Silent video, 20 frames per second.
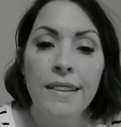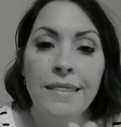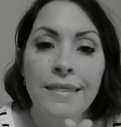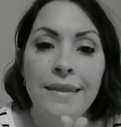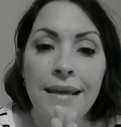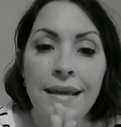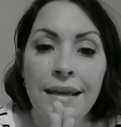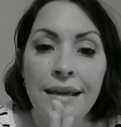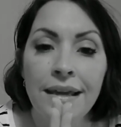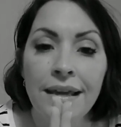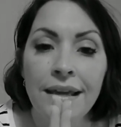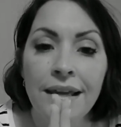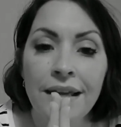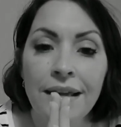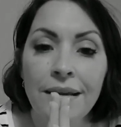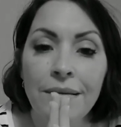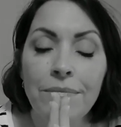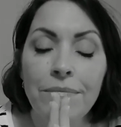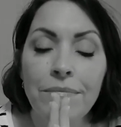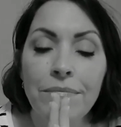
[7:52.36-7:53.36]

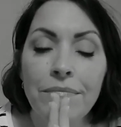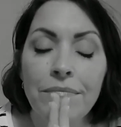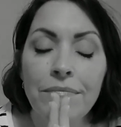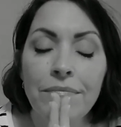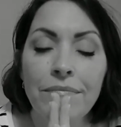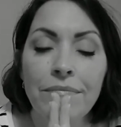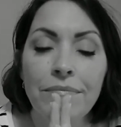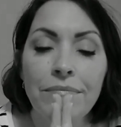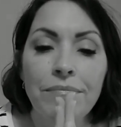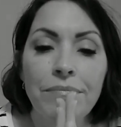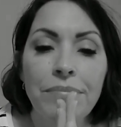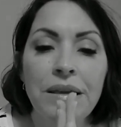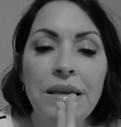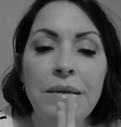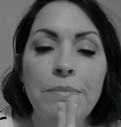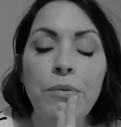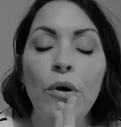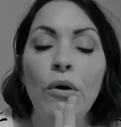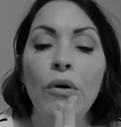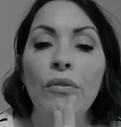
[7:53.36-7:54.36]
The
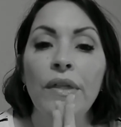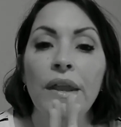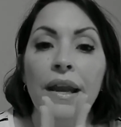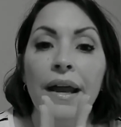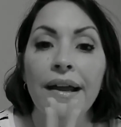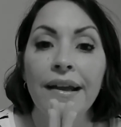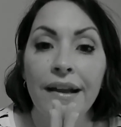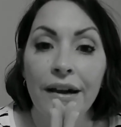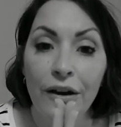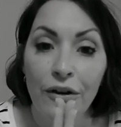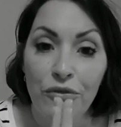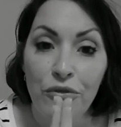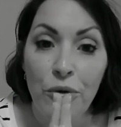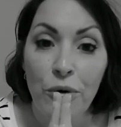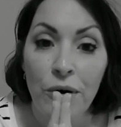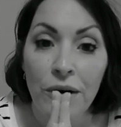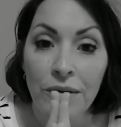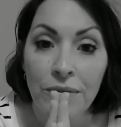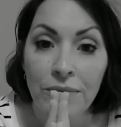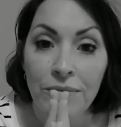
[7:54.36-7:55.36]
people that I care
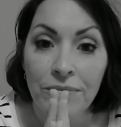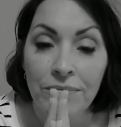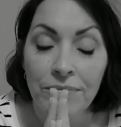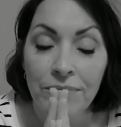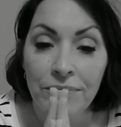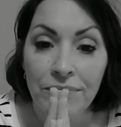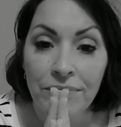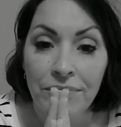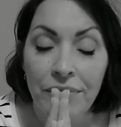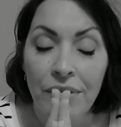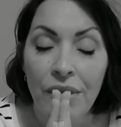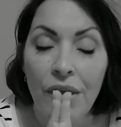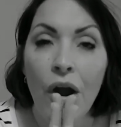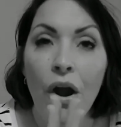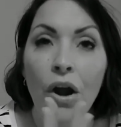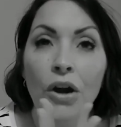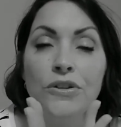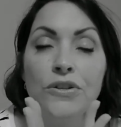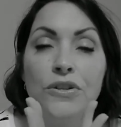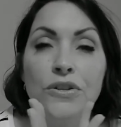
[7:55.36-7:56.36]
for
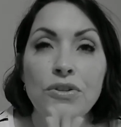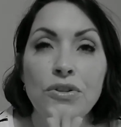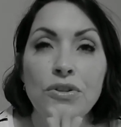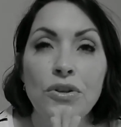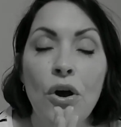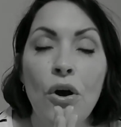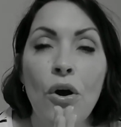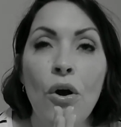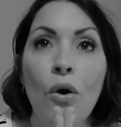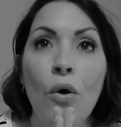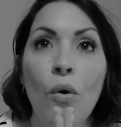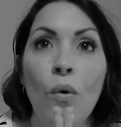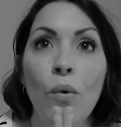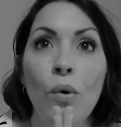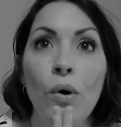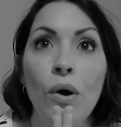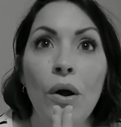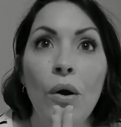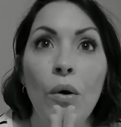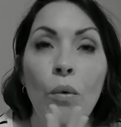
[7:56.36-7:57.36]
are
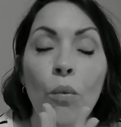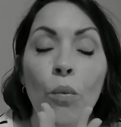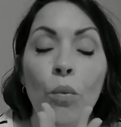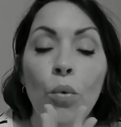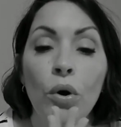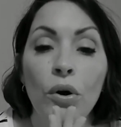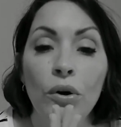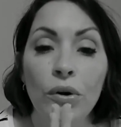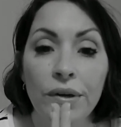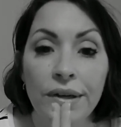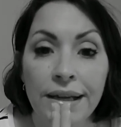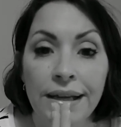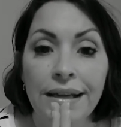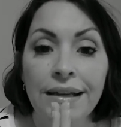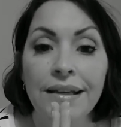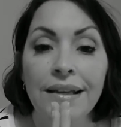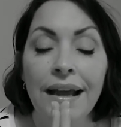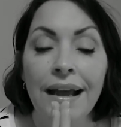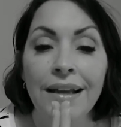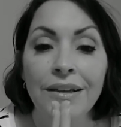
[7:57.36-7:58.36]
so
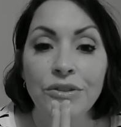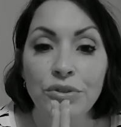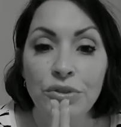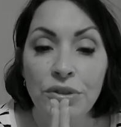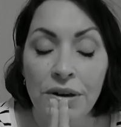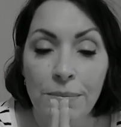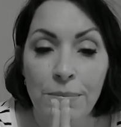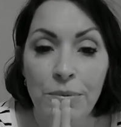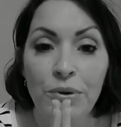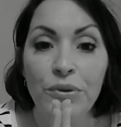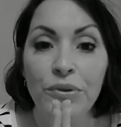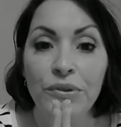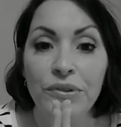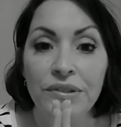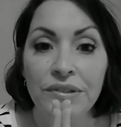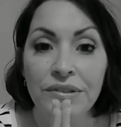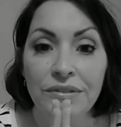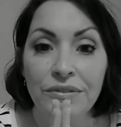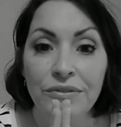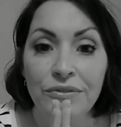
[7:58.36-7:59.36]
worried and
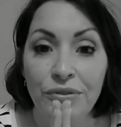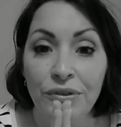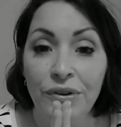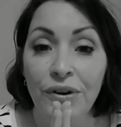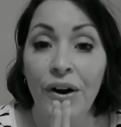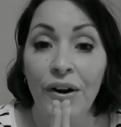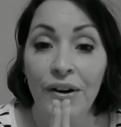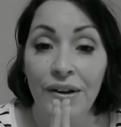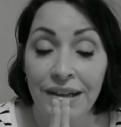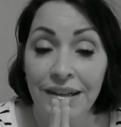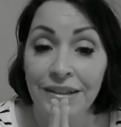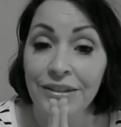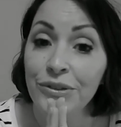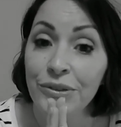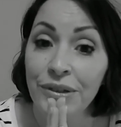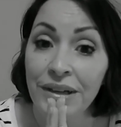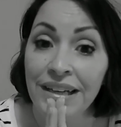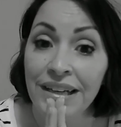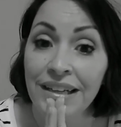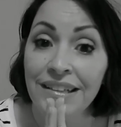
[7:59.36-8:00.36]
troubled for our
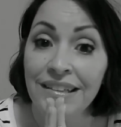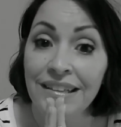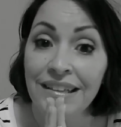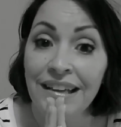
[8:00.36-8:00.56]
country.